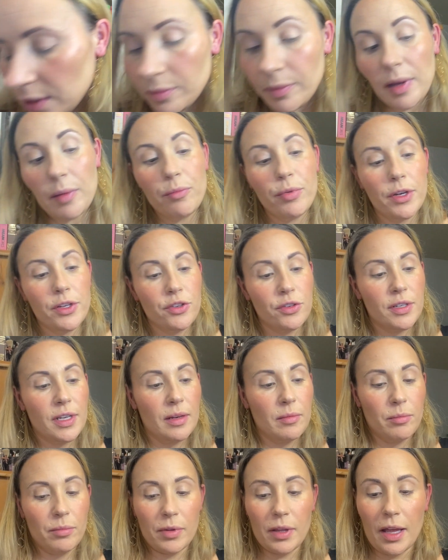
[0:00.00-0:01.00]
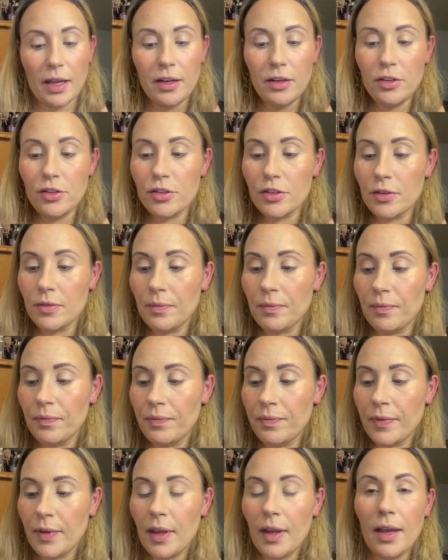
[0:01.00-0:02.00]
my Bridgerton blush.
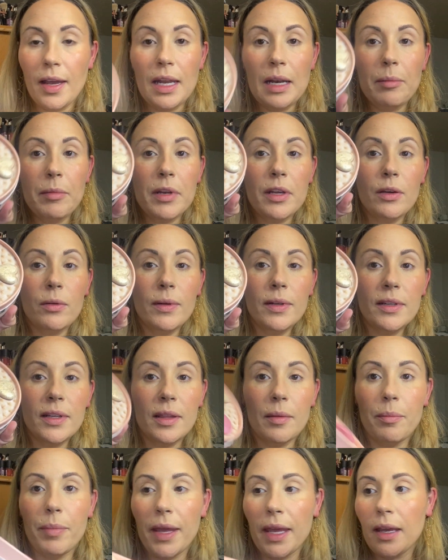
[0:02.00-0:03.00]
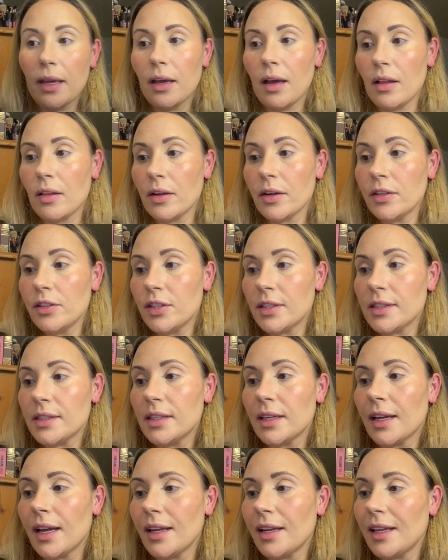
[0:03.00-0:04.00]
And I'm going to go into the pink color just
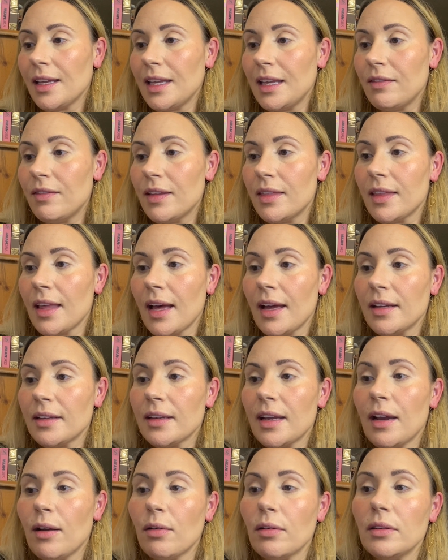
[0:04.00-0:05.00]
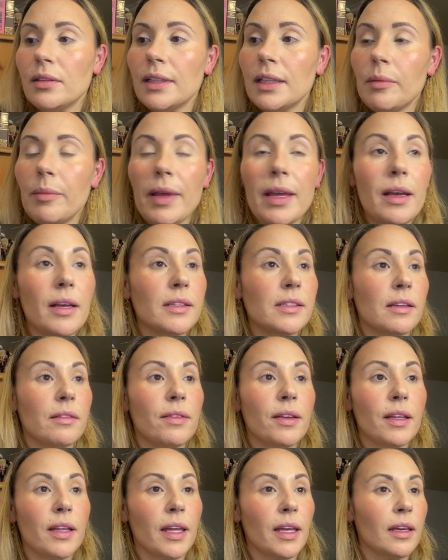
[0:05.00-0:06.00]
to kind of even that out a little bit, because I
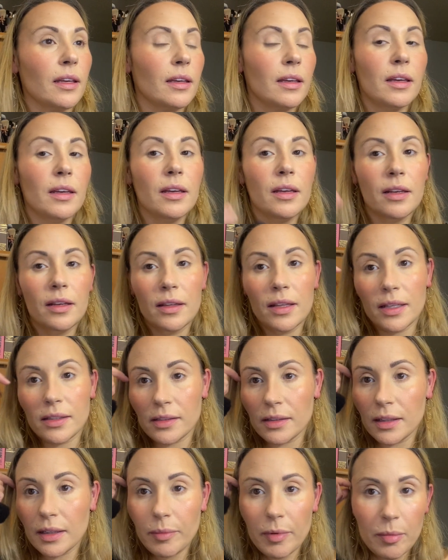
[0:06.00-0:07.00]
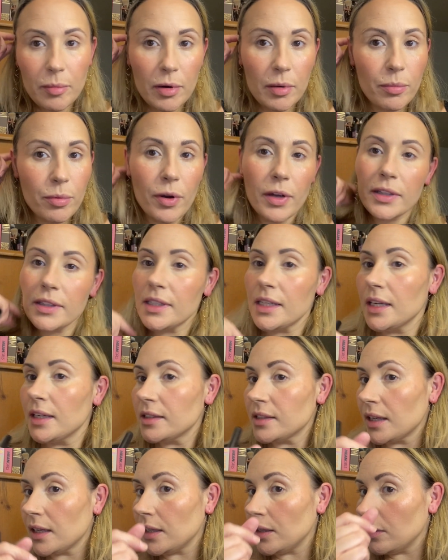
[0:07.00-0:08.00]
feel like that's a little bit more bronzy
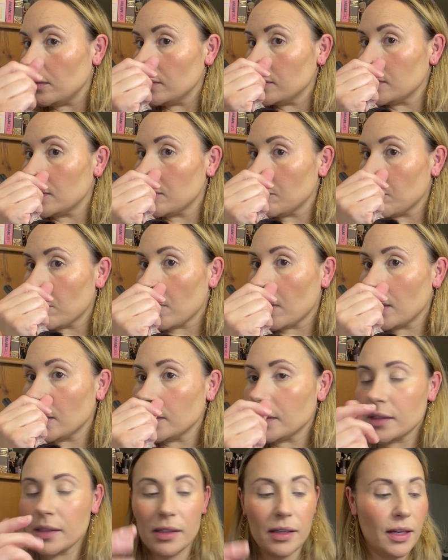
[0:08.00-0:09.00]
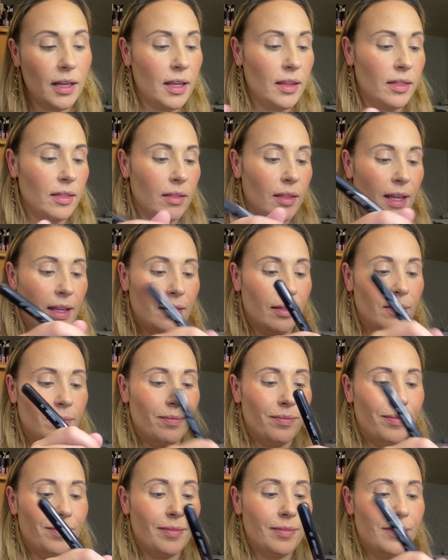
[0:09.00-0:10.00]
because I used the bronze in, like,
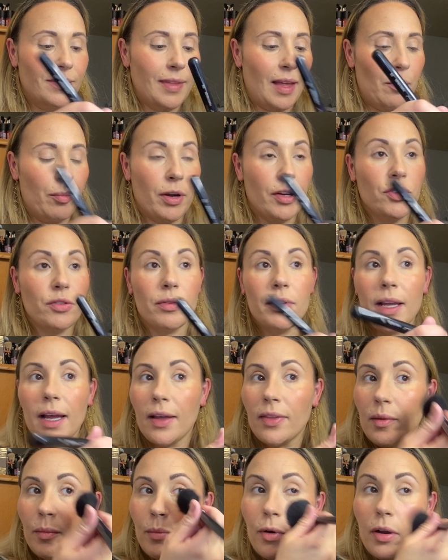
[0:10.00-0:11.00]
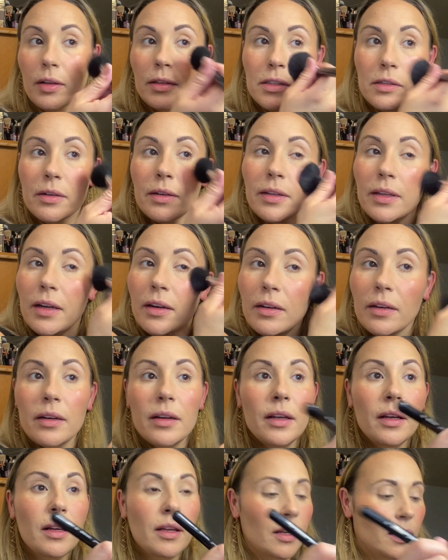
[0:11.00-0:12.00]
that brush already had the bronzer in there.
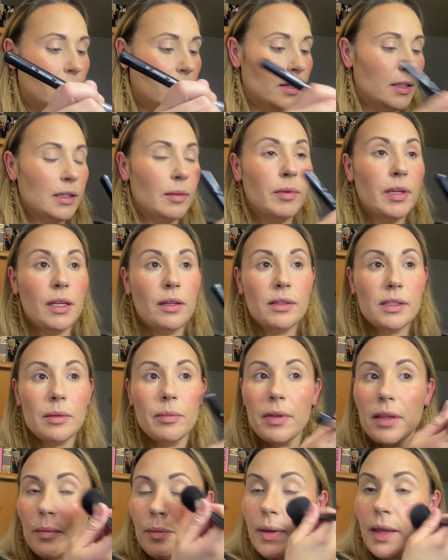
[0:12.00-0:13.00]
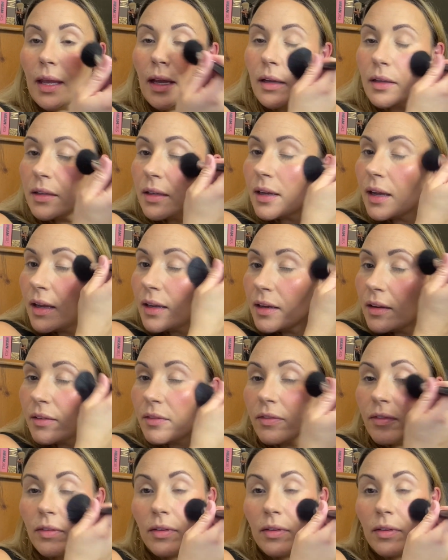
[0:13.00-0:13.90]
So I'm going to use some of the pink to kind of